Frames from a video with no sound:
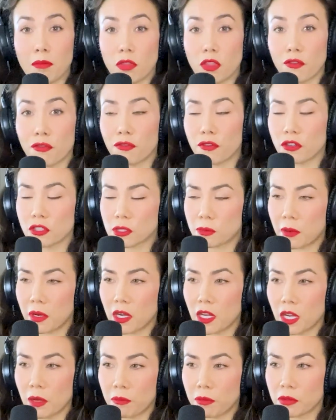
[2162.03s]
it the, the first one.
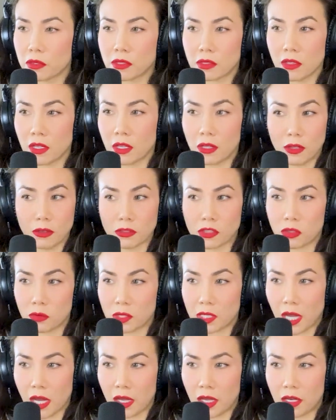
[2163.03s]
breakup was like close to a
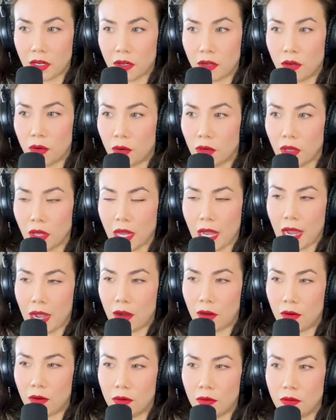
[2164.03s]
decade ago, or like
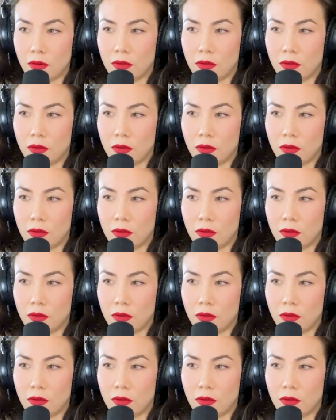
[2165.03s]
how